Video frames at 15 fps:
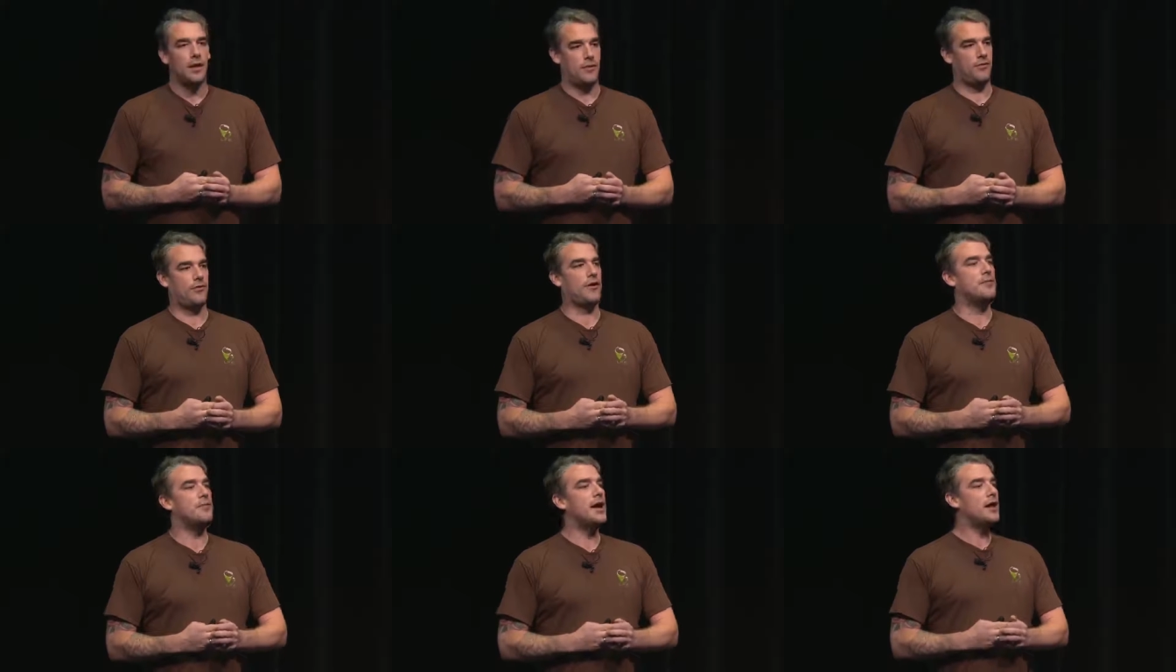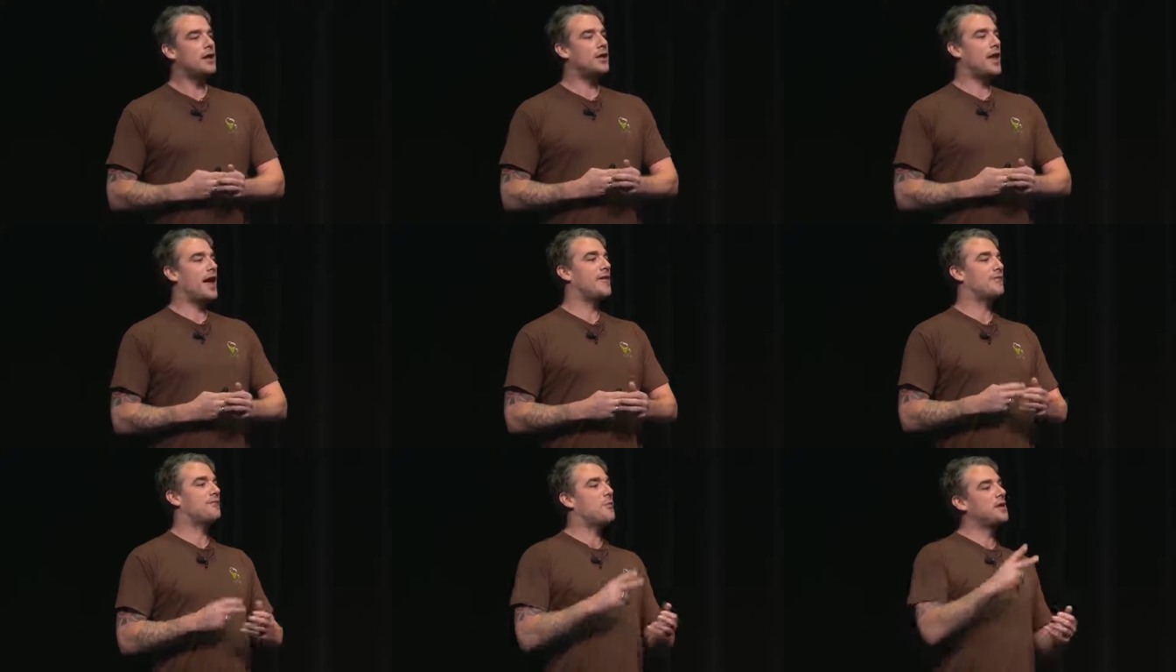They would say, Well,
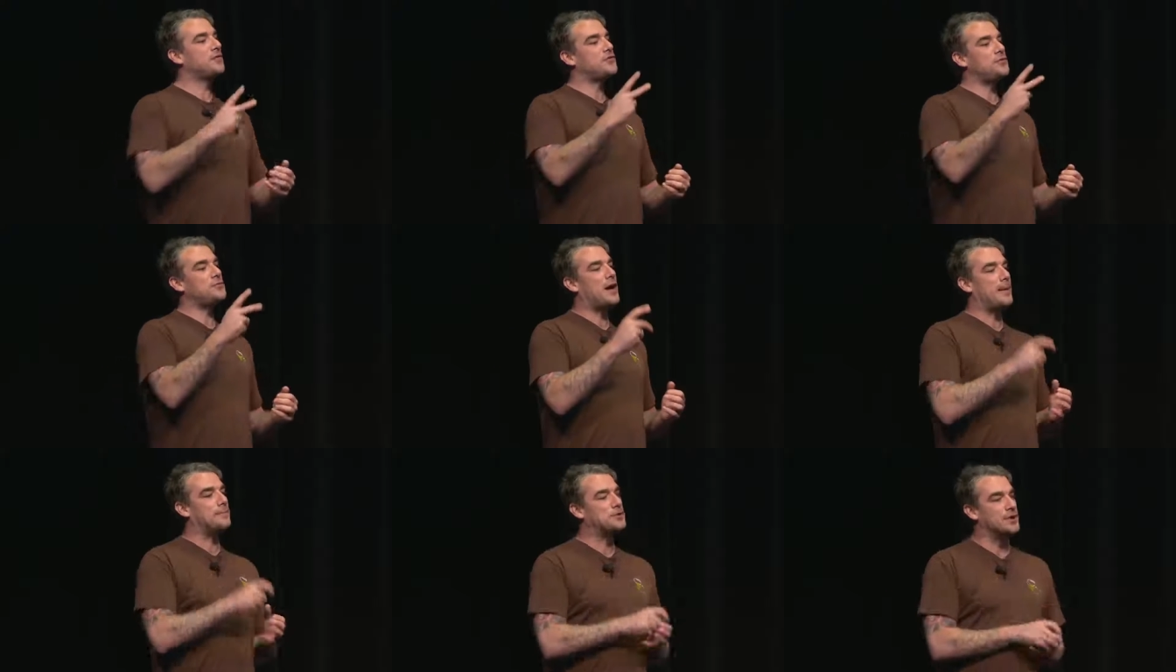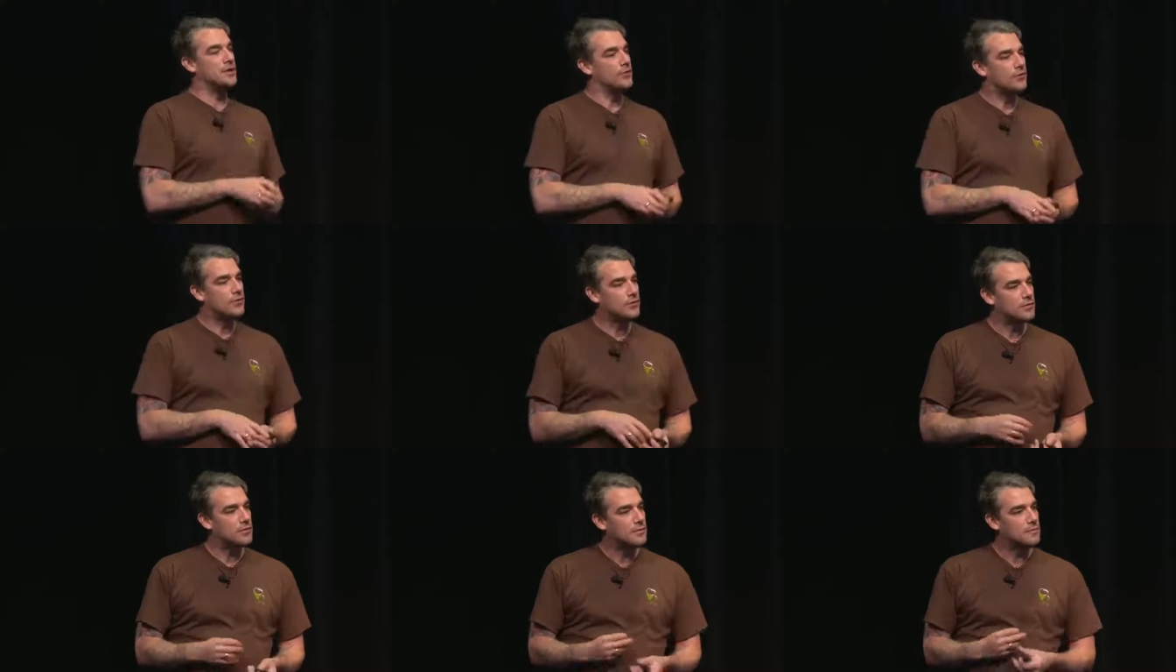I have one of two
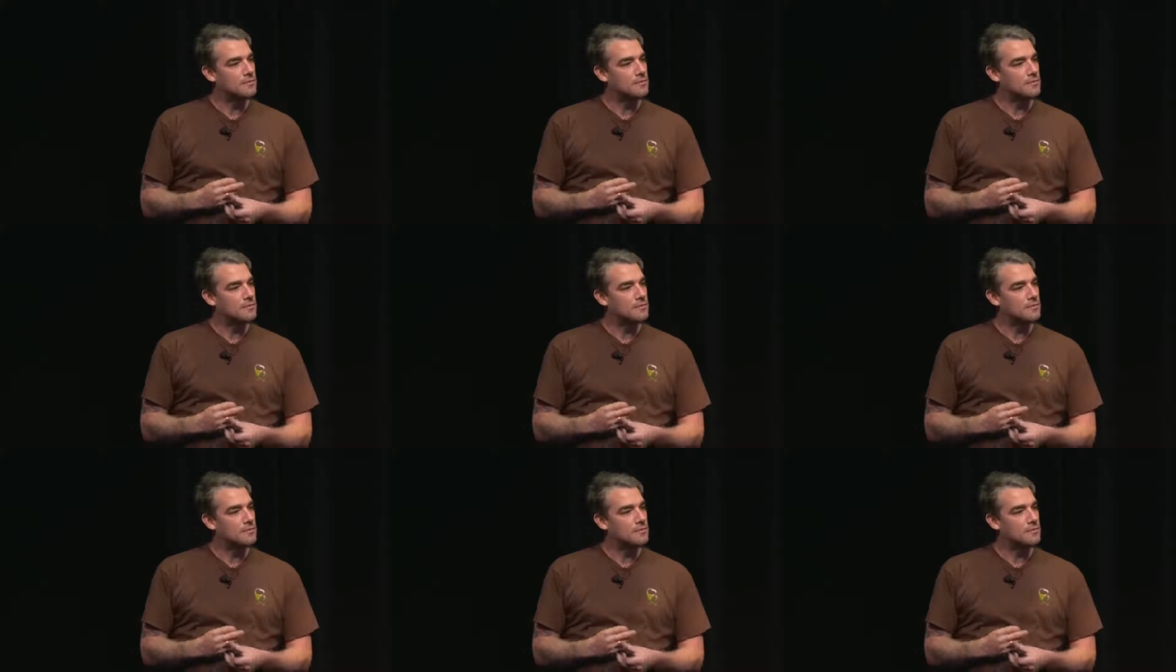options.